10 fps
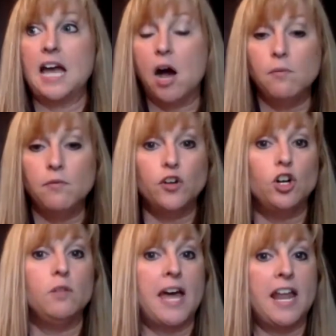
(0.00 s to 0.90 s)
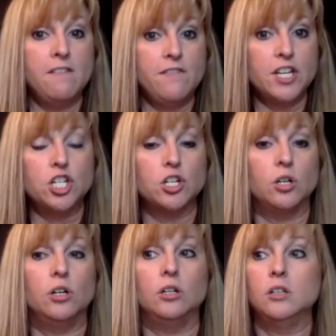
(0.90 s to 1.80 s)
helpful,
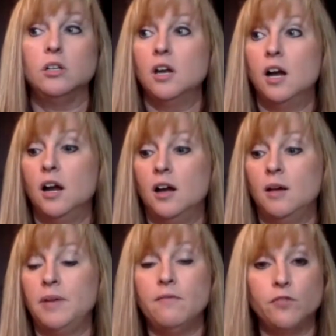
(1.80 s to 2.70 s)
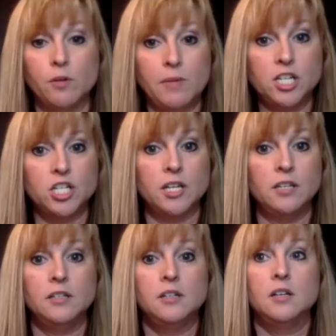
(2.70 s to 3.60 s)
beneficial
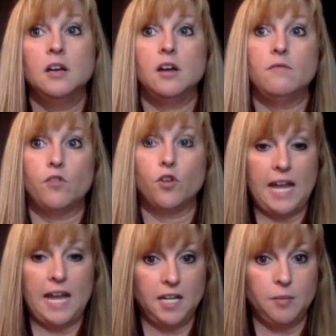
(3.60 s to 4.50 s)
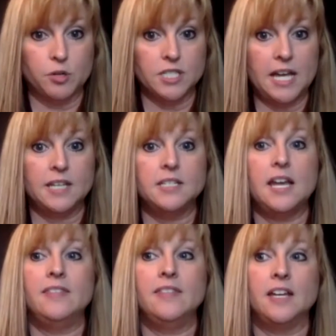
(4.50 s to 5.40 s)
information for the 80%,
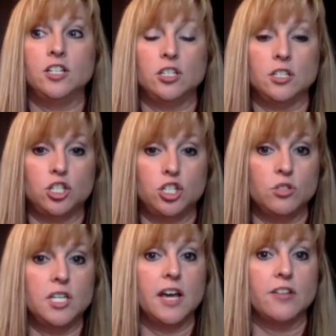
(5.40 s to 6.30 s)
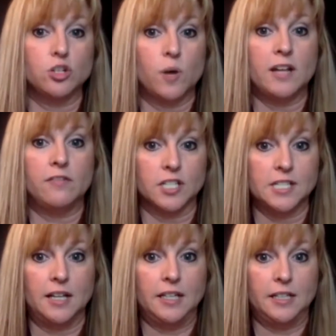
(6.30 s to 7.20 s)
and then use the other 20 for
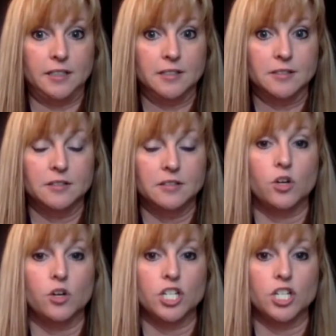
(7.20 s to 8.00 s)
selling. Or